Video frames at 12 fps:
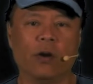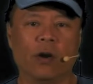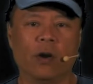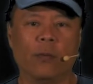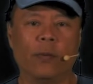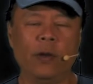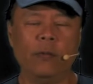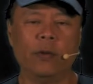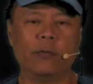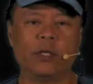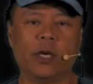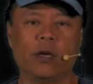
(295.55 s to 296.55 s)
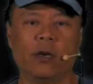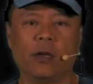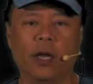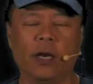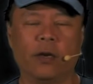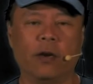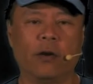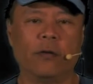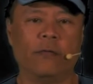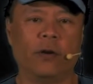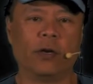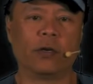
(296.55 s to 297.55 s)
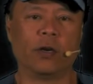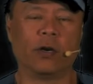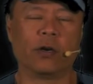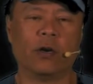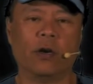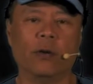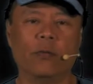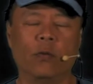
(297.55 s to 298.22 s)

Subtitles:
our premium channel at garyfong.com,